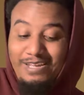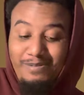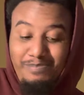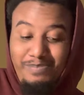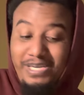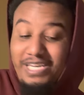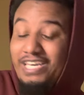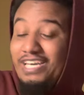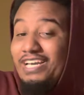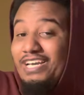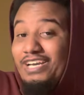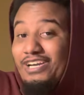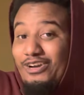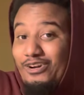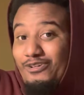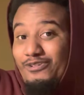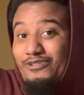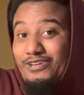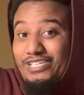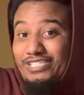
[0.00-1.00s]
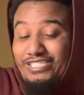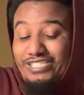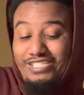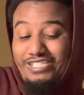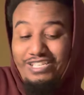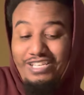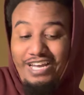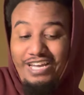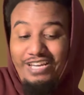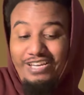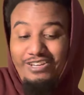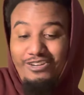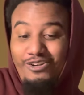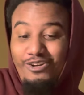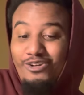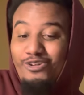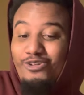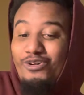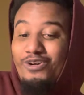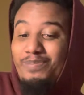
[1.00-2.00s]
Be encouraged. Like,
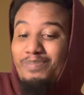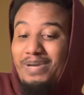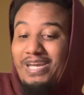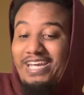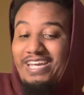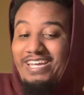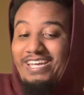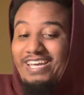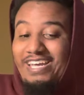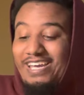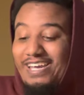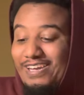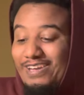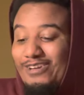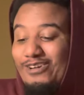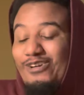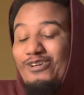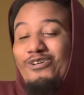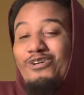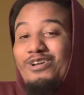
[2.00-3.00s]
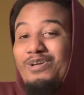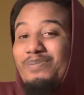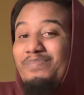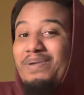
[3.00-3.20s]
you're going to